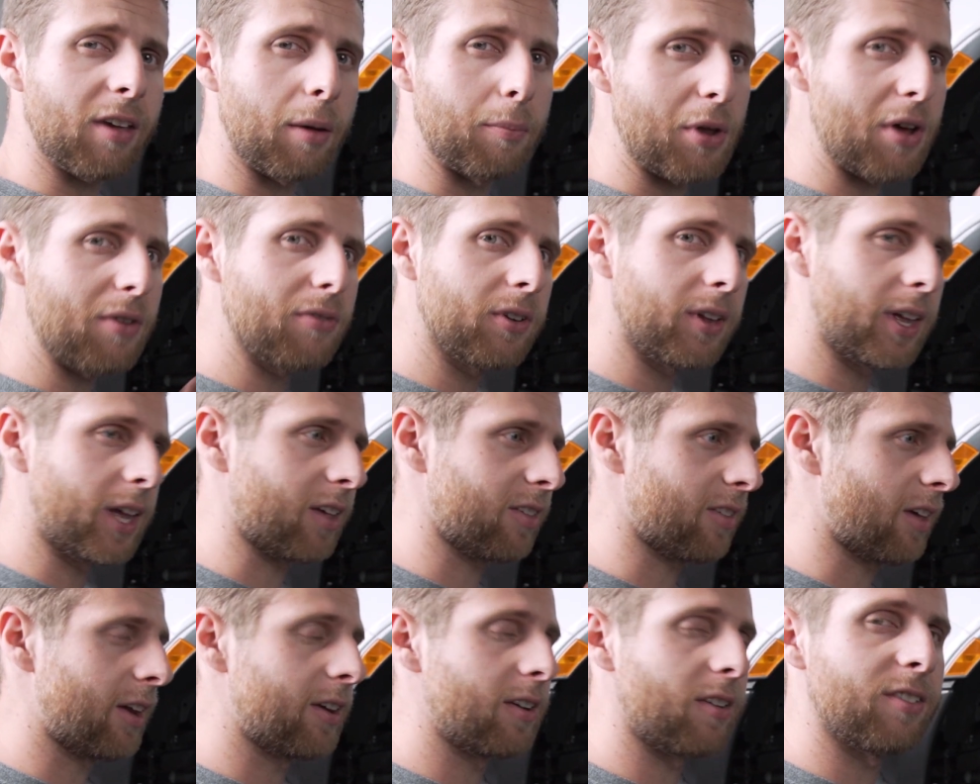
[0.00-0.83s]
I'm definitely
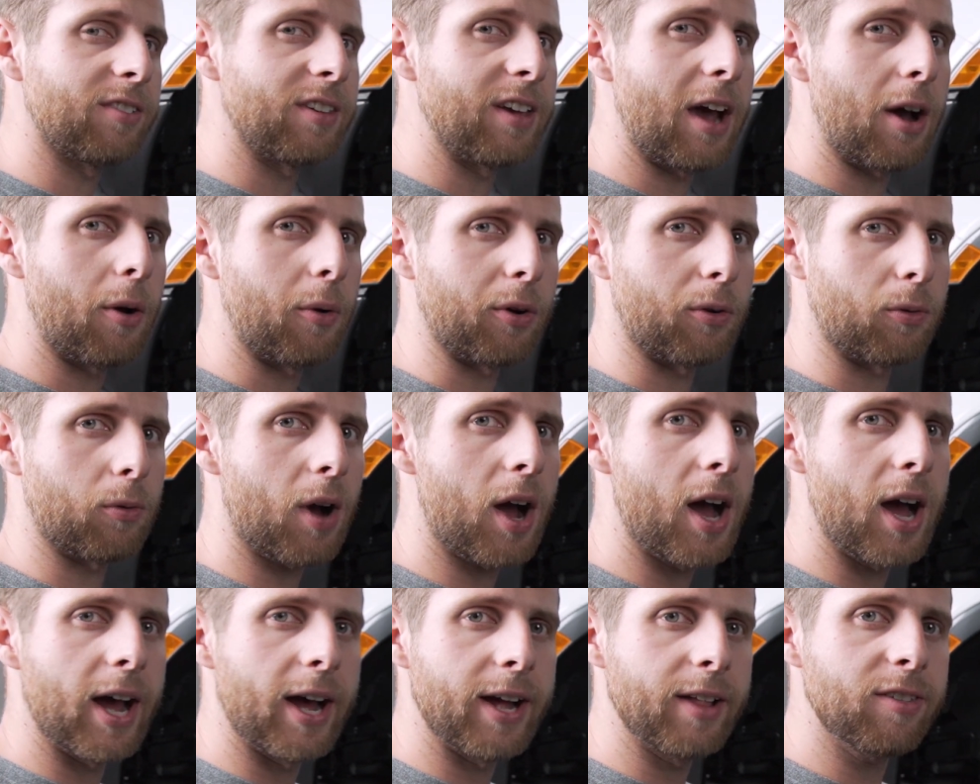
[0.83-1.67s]
excited to see how it
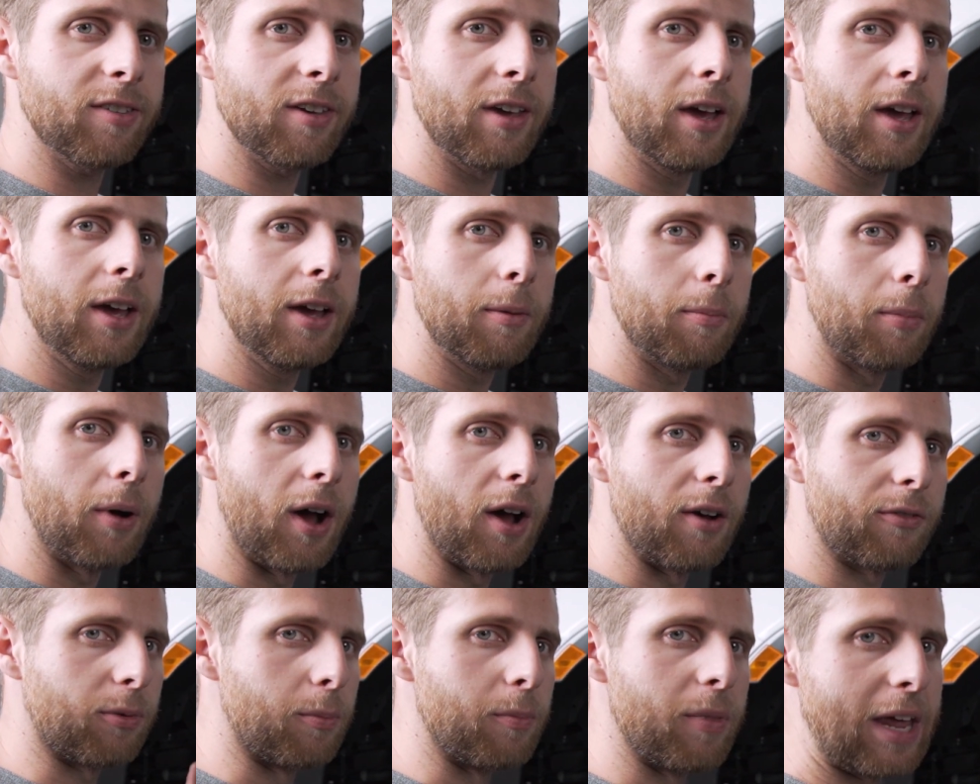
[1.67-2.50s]
rides.
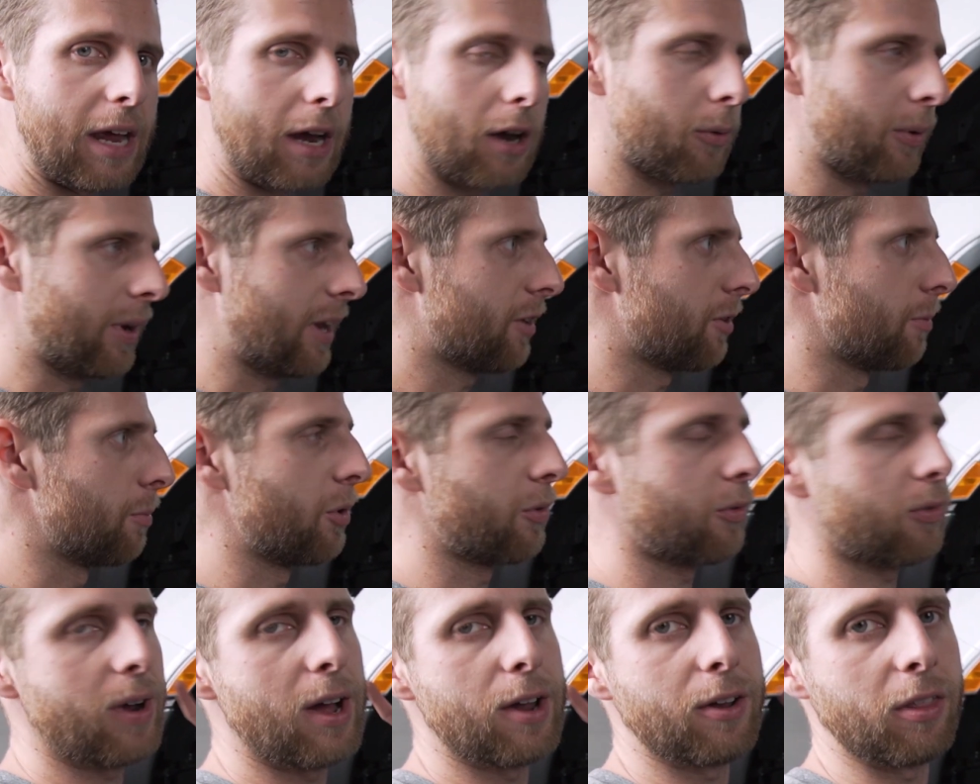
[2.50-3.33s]
But from there, we need to
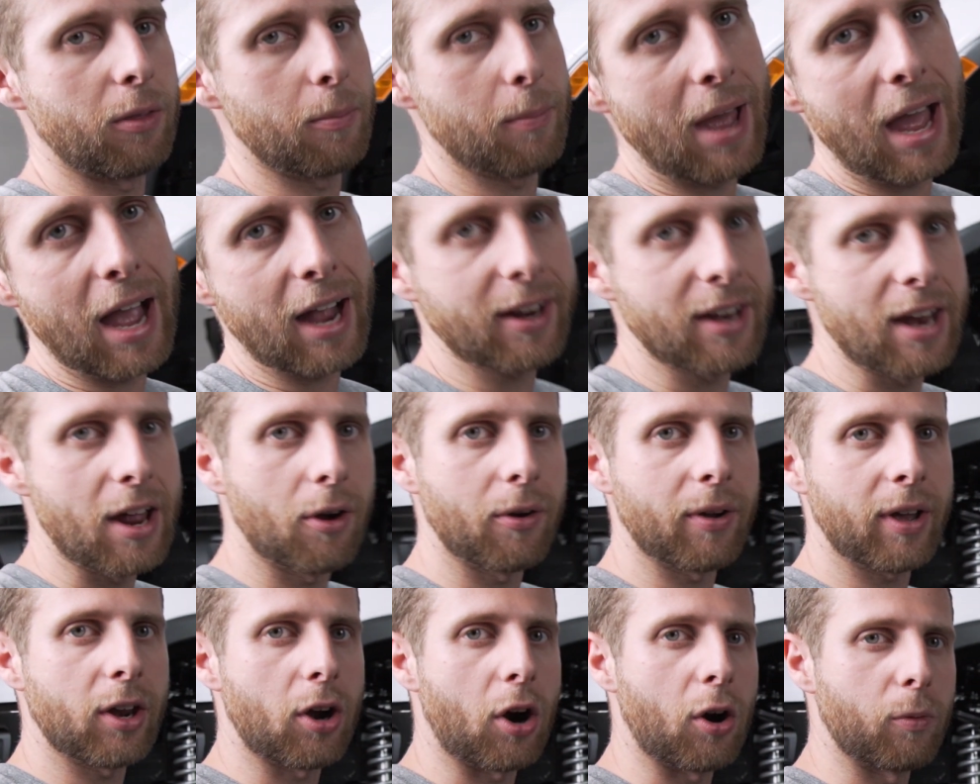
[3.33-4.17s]
move around to the back now
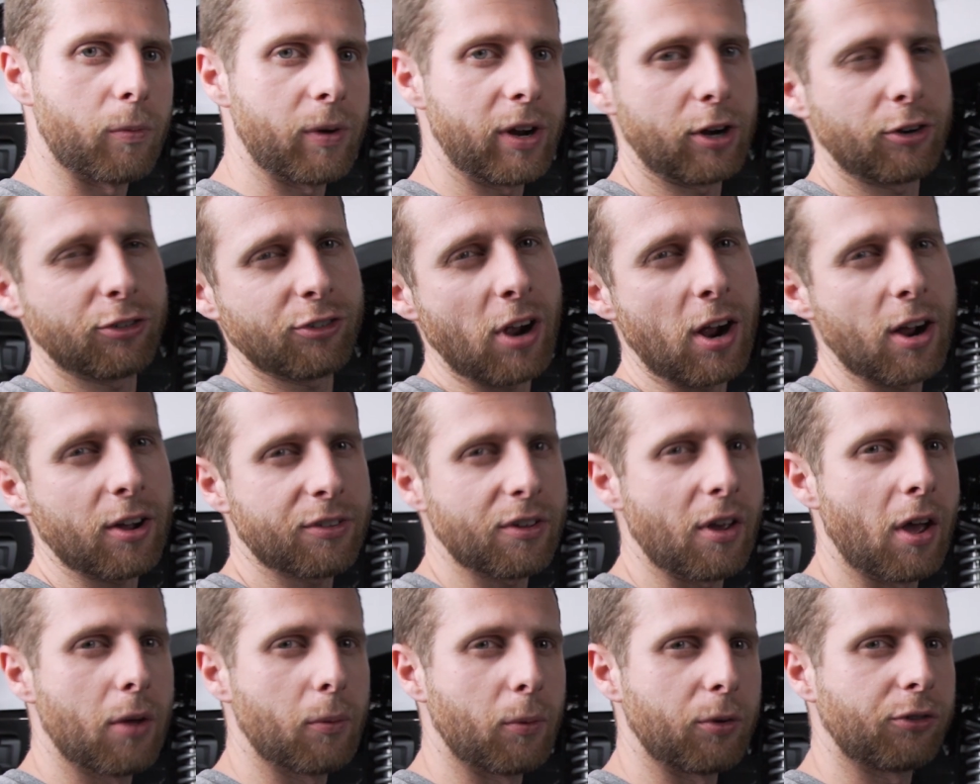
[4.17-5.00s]
and get our rear
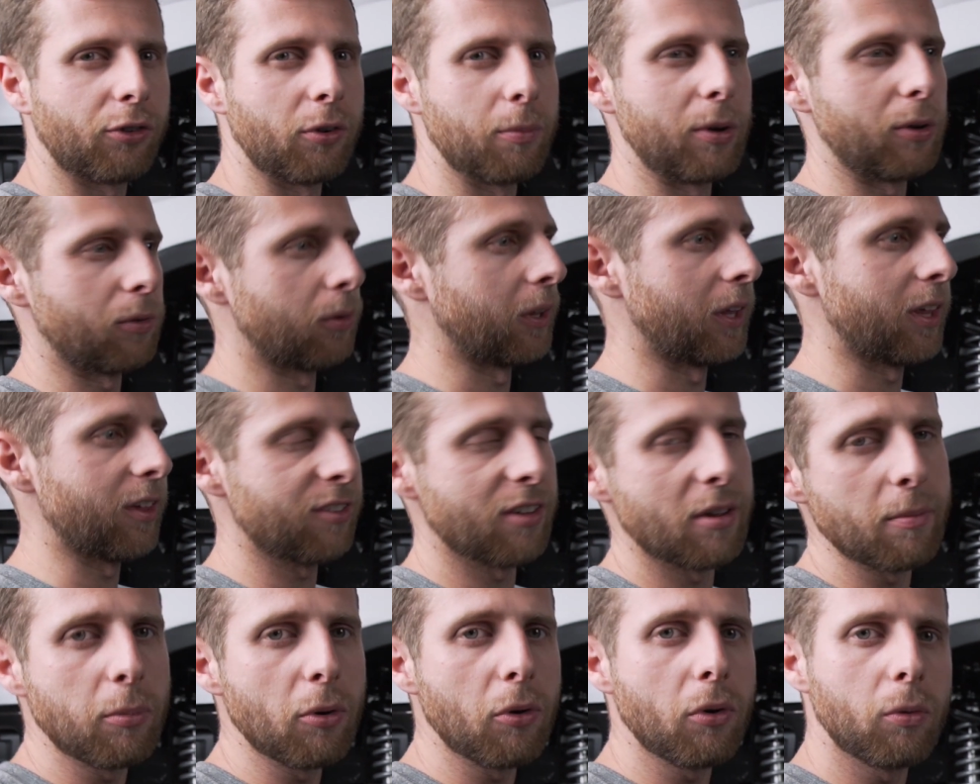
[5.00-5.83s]
shocks on, which should be really
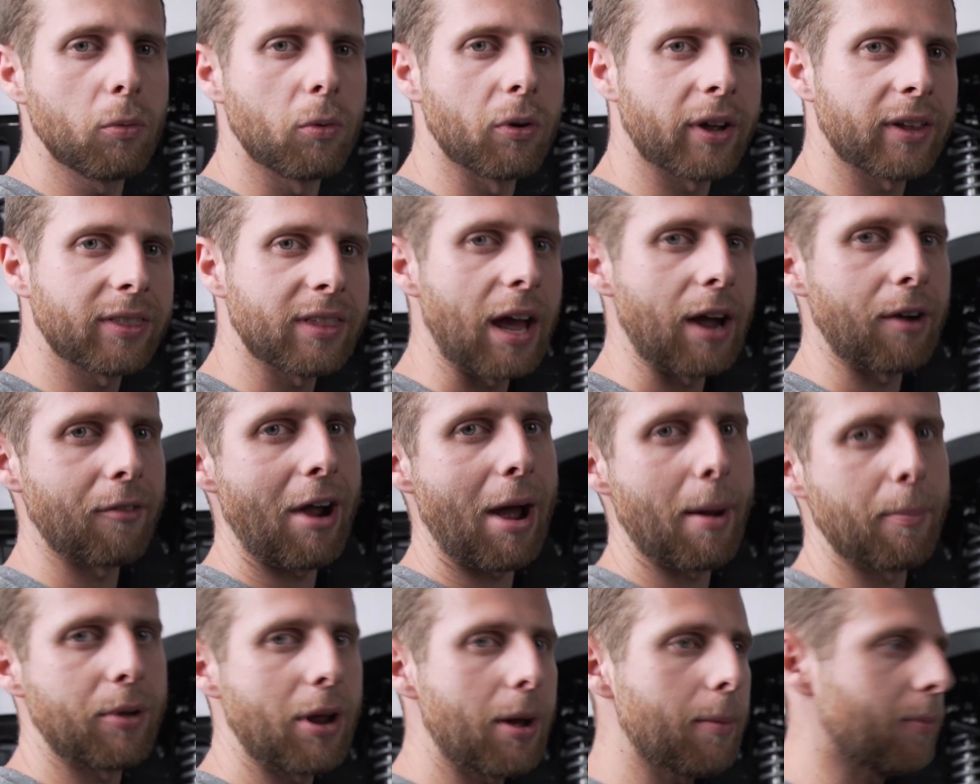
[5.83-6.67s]
simple. We'll get that
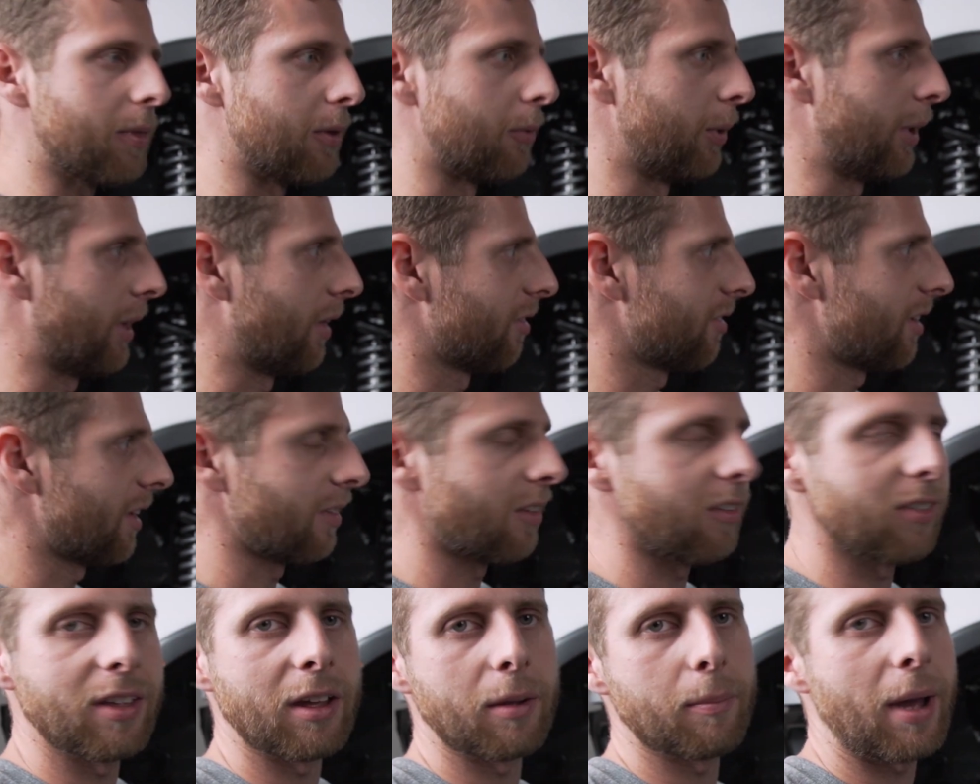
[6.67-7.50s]
wrapped up, and then we can set
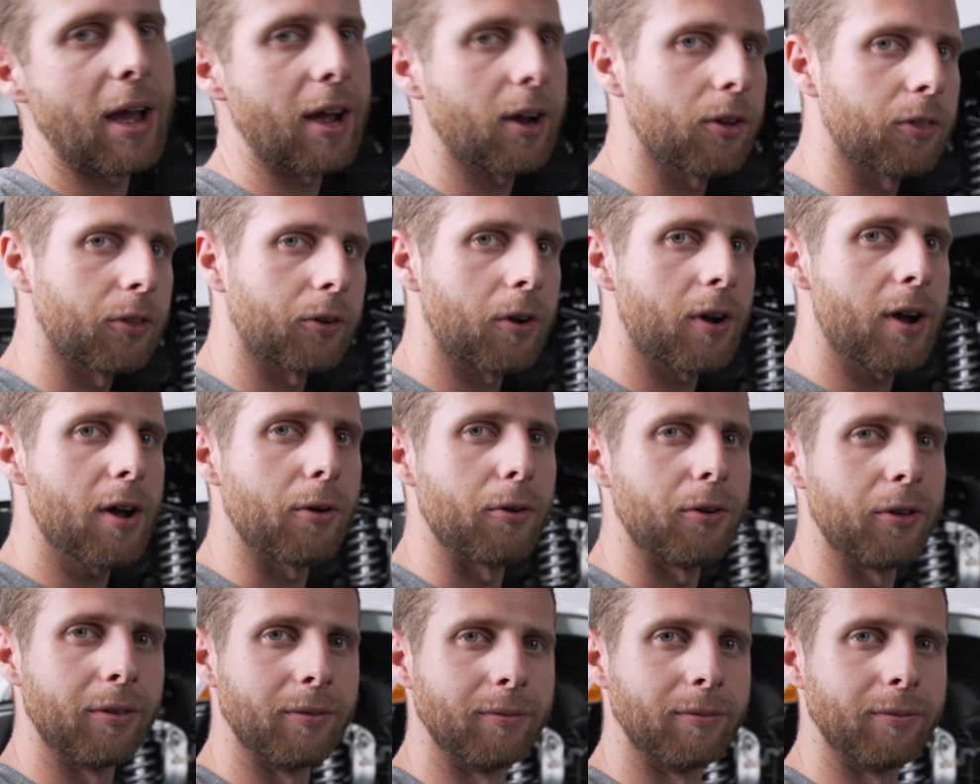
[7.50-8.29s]
this thing back on the ground.